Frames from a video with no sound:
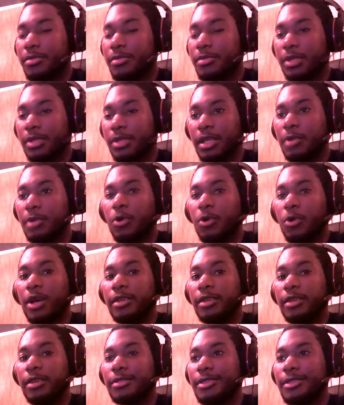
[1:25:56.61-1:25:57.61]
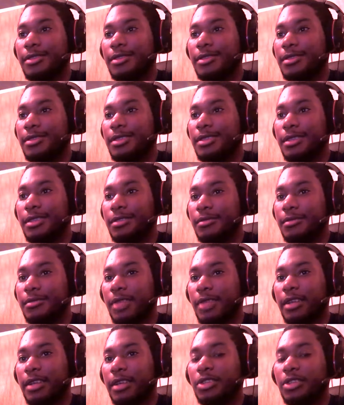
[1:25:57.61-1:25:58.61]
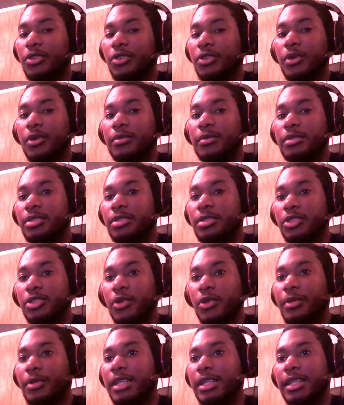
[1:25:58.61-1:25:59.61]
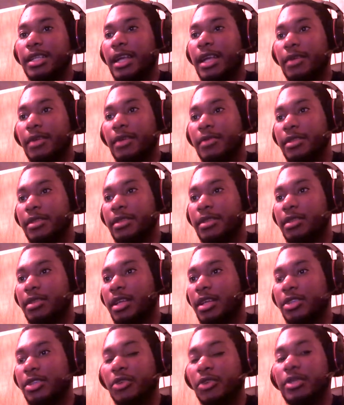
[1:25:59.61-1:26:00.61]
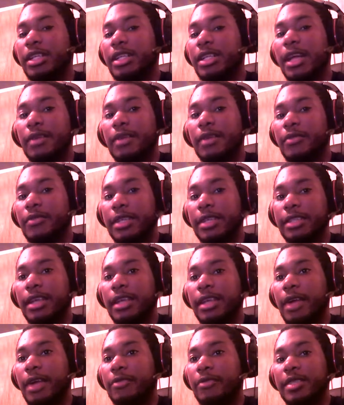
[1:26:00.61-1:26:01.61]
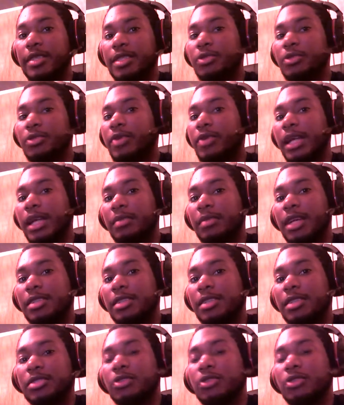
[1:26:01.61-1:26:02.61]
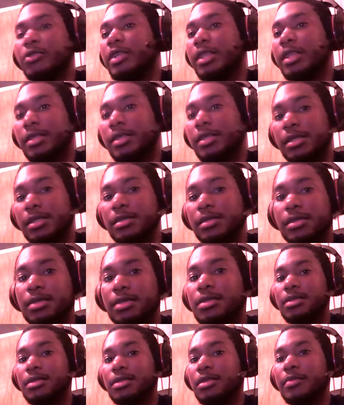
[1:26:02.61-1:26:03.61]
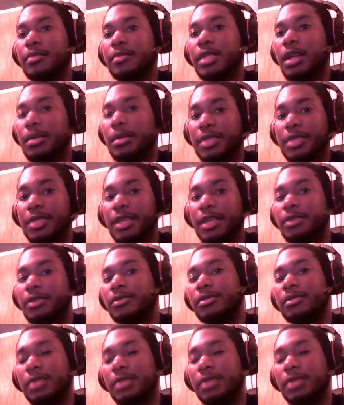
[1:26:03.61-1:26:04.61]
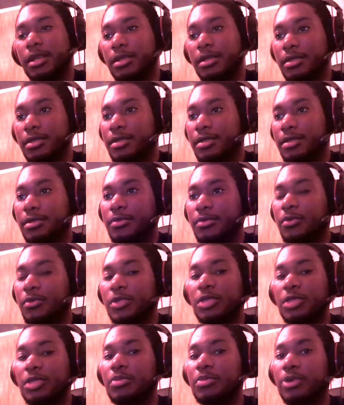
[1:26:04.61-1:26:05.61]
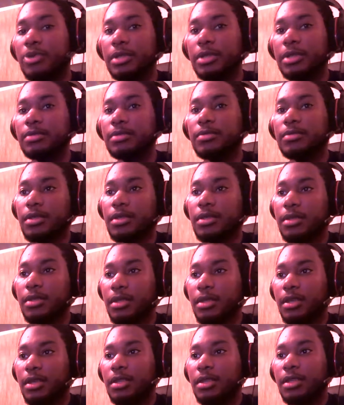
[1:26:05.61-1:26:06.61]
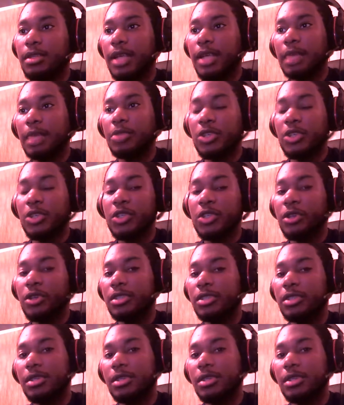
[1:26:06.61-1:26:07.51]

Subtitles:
keep quiet, because like you don't need everything. Like, you don't need every single game that's already existed be upscaled. Like, what's the point? The game looks good enough